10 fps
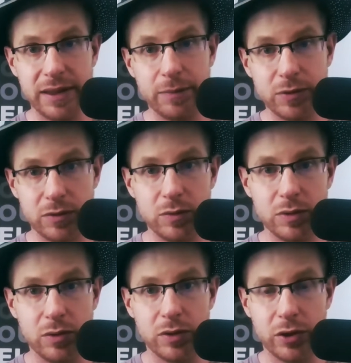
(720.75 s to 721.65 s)
the episode with
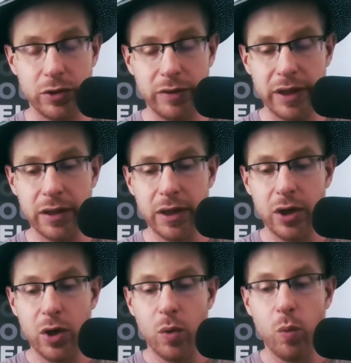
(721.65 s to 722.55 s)
Lona Currie,
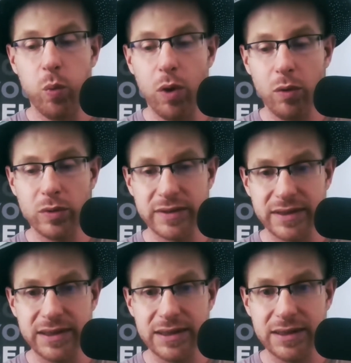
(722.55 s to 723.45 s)
what we're
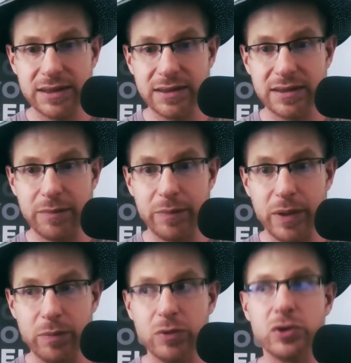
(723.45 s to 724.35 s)
seeing is that
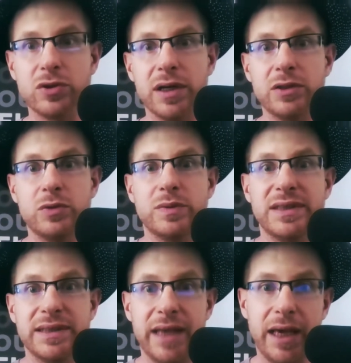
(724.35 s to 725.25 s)
people are trying to
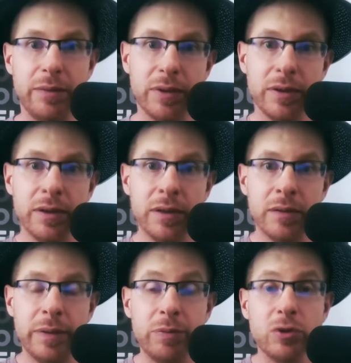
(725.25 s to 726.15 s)
escape.
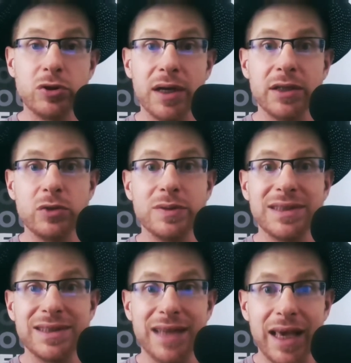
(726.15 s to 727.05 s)
People are trying to
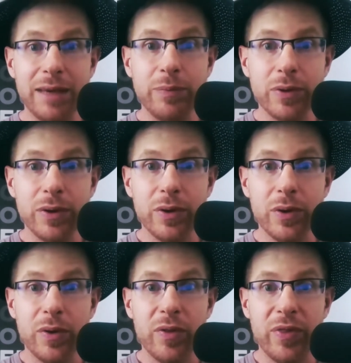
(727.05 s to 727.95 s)
escape
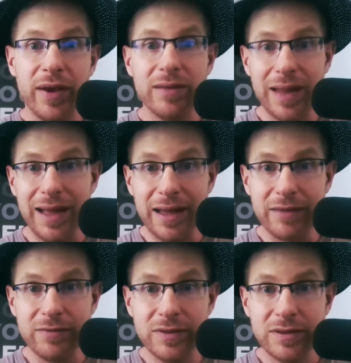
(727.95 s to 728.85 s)
their
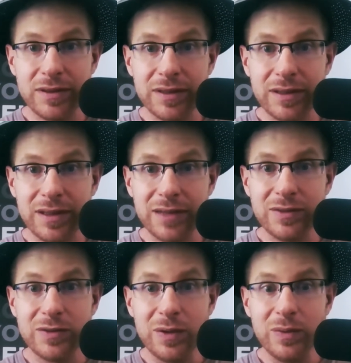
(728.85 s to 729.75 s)
lives. And
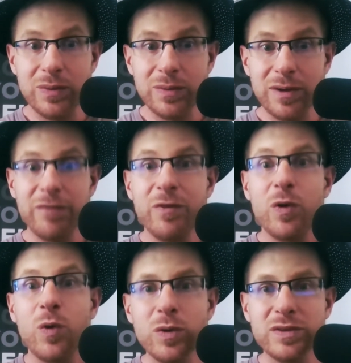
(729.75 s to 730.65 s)
so, of
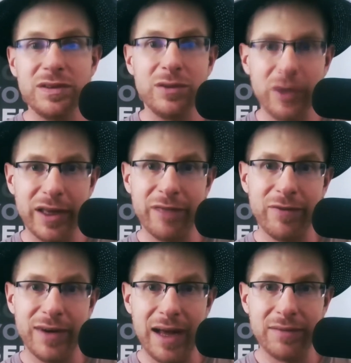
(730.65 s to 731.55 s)
course, they're looking
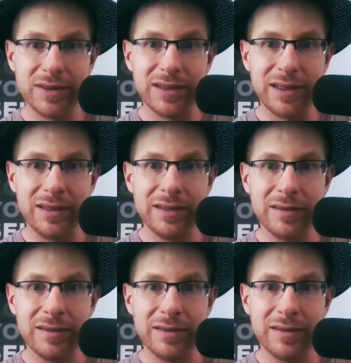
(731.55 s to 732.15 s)
for novelty.